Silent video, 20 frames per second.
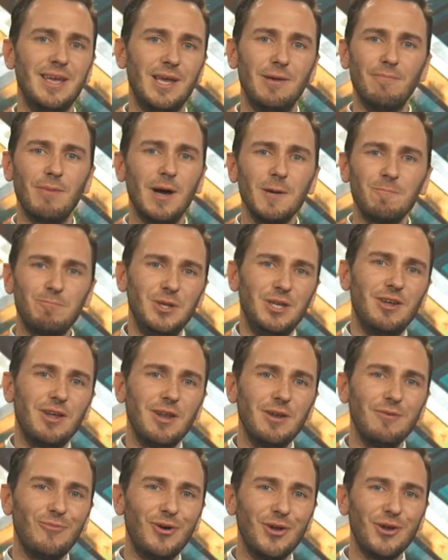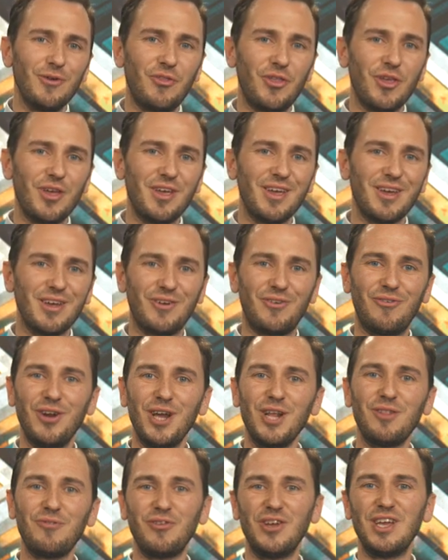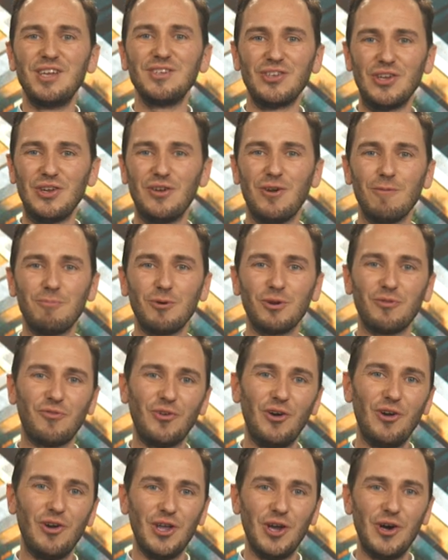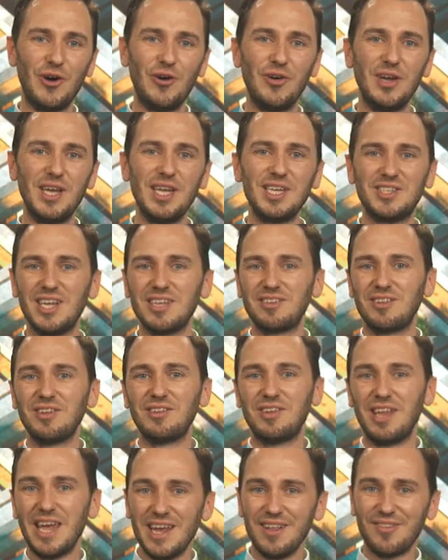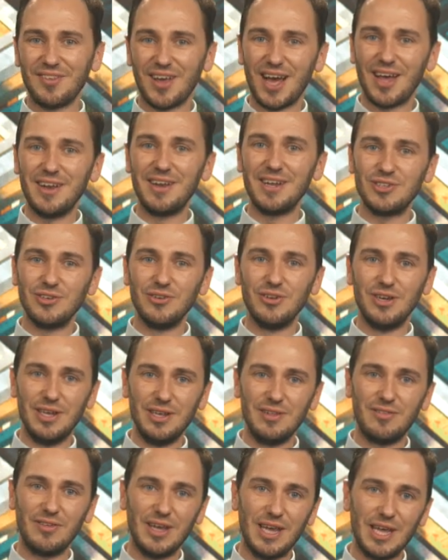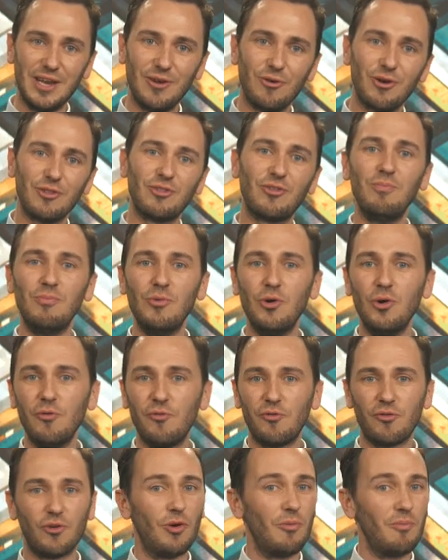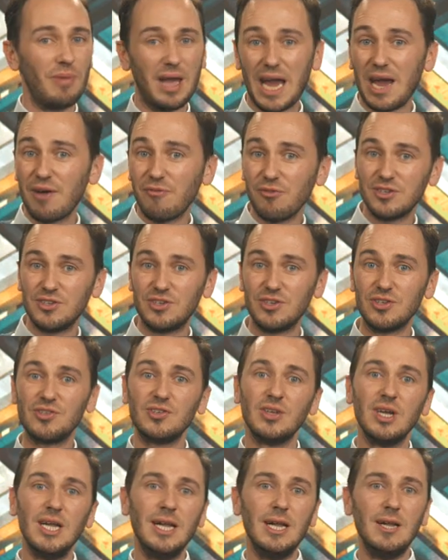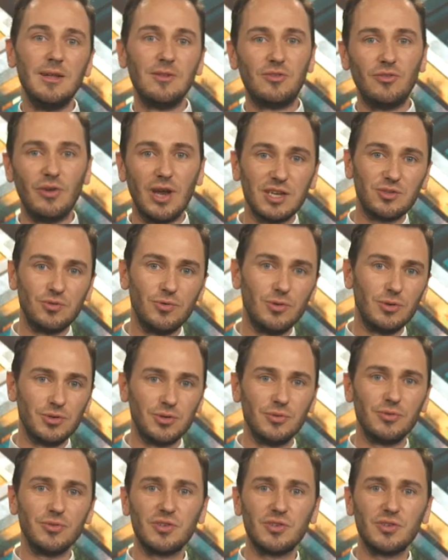In my opinion, one of the great things in our portfolio is that the data that you need in order to move from averages to actuals on